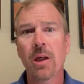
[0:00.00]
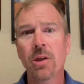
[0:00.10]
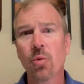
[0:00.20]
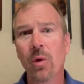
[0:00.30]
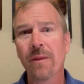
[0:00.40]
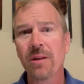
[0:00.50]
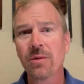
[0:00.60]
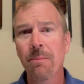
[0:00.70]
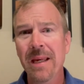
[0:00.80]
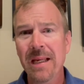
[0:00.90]
So what this
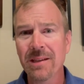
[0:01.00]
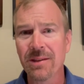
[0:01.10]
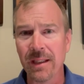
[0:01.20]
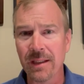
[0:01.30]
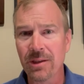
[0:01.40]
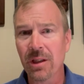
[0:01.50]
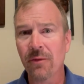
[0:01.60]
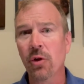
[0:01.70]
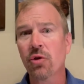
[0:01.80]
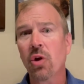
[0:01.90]
means is if
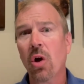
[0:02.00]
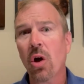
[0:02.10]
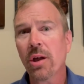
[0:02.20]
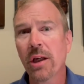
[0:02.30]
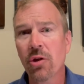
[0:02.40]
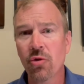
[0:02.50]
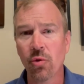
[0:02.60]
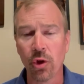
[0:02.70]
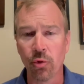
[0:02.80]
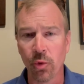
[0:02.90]
you're talking to
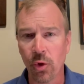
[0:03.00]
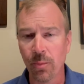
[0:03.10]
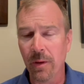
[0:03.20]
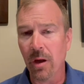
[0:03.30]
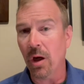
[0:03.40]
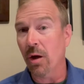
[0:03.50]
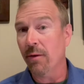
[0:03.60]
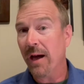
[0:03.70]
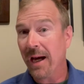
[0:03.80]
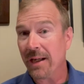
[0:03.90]
a group of
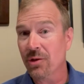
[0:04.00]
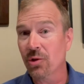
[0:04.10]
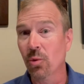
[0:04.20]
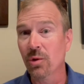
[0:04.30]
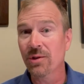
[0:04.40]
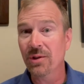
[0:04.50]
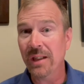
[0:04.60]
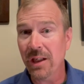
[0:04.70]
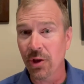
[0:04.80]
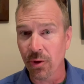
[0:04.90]
high school
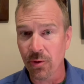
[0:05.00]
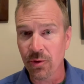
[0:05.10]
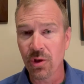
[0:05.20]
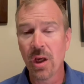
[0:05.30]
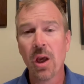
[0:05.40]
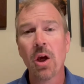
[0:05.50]
seniors,